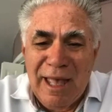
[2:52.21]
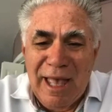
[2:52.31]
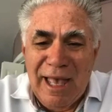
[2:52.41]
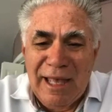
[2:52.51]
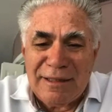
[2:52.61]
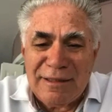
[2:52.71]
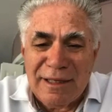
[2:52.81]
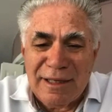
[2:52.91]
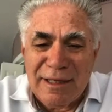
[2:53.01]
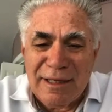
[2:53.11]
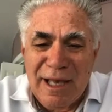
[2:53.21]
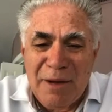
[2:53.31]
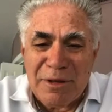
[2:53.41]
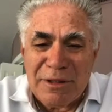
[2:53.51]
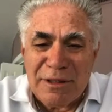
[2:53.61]
And I
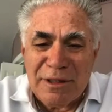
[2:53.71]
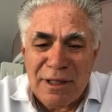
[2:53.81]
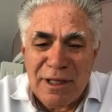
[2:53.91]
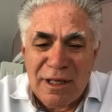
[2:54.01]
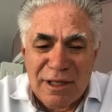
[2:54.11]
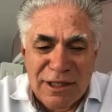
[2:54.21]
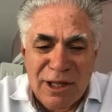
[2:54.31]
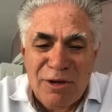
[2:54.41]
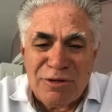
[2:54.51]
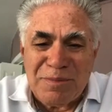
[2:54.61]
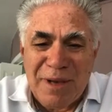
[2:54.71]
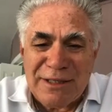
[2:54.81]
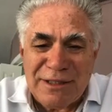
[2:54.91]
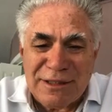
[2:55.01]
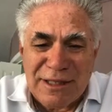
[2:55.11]
want to close by,
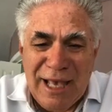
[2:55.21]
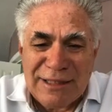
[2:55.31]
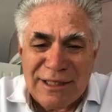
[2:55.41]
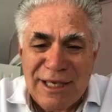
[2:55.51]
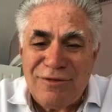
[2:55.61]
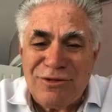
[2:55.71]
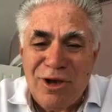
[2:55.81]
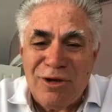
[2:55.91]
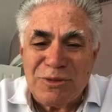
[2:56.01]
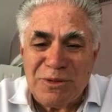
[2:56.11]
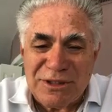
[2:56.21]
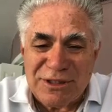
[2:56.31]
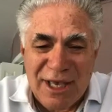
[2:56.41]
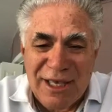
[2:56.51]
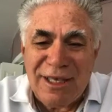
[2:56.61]
as Keith Jones would
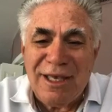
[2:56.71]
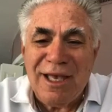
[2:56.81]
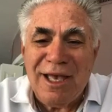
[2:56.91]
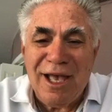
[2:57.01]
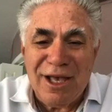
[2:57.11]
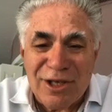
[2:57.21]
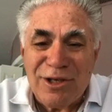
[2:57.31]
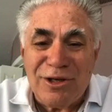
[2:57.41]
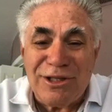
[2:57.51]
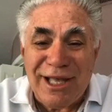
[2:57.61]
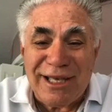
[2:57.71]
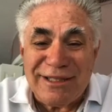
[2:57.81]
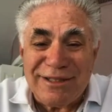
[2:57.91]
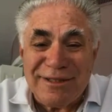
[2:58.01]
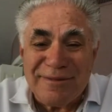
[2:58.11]
say, good
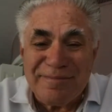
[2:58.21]
night.